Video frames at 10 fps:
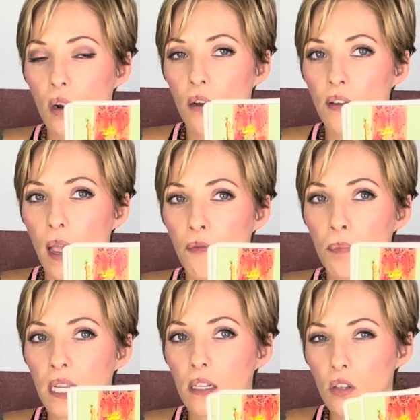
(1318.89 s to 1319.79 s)
of
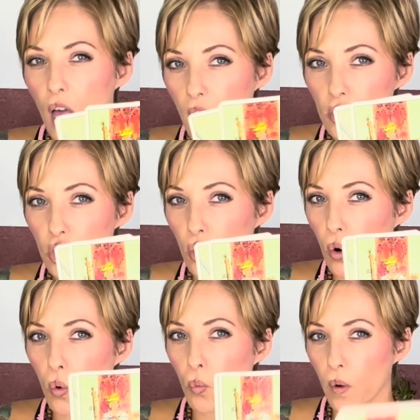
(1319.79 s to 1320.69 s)
being
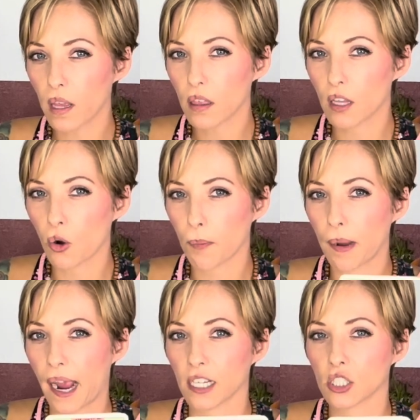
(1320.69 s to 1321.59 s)
logical with your
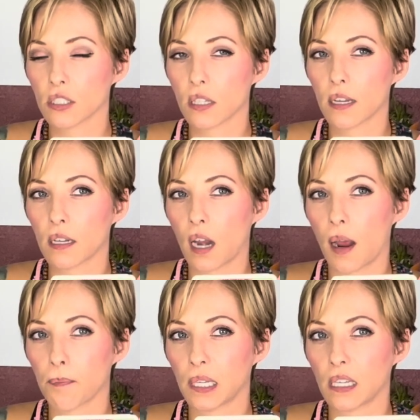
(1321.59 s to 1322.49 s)
passions, like
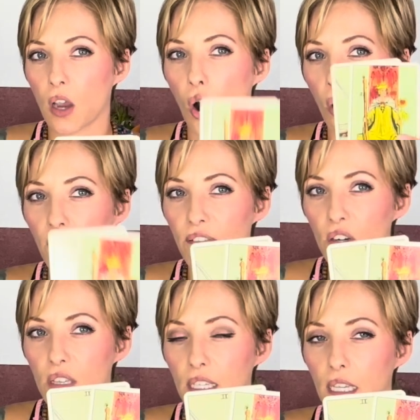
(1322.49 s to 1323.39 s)
not being
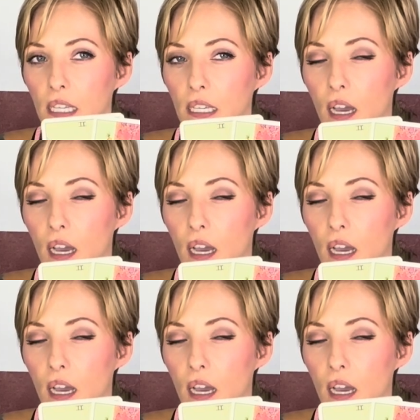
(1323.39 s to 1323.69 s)
overly,